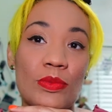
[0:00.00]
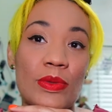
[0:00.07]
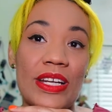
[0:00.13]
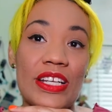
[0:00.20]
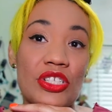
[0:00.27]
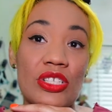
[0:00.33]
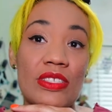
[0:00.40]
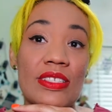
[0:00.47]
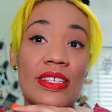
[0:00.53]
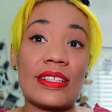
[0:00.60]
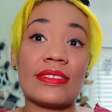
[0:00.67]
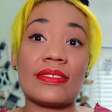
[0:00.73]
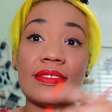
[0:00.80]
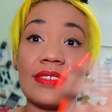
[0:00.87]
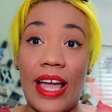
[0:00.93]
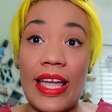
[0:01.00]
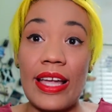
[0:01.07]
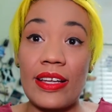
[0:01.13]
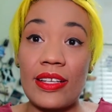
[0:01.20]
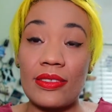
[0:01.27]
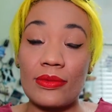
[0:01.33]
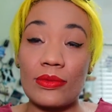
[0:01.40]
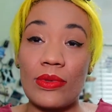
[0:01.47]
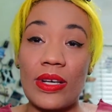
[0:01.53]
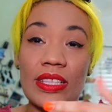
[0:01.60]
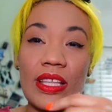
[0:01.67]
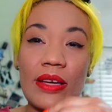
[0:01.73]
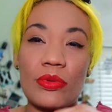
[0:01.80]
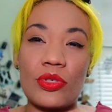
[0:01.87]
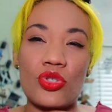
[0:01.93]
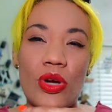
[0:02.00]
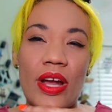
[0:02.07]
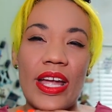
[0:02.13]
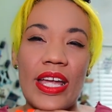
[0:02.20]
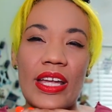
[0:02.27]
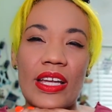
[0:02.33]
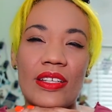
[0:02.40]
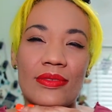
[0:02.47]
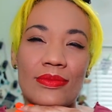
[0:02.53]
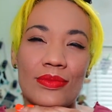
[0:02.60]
but I just didn't like what they were trying